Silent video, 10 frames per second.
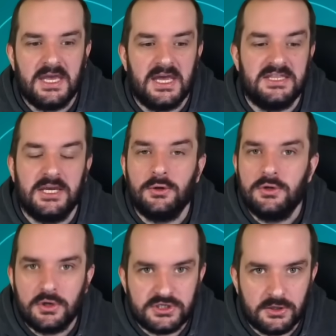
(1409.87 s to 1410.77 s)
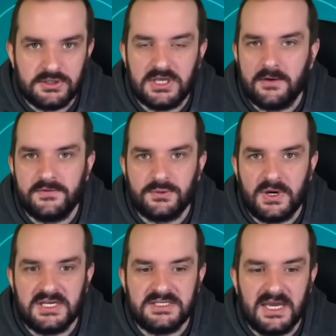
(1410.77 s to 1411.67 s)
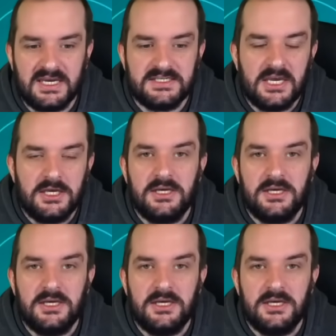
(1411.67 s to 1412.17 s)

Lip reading: and then you're not so stuck for 26.